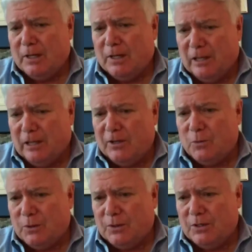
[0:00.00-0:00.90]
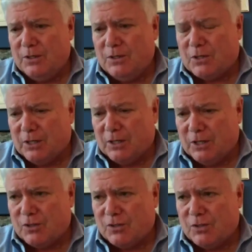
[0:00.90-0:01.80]
living with these
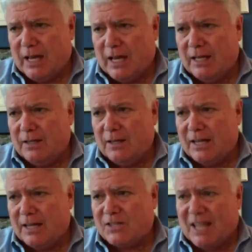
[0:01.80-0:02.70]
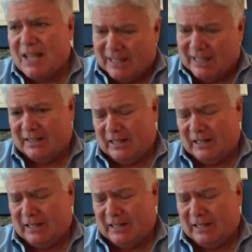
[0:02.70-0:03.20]
conditions and excelling in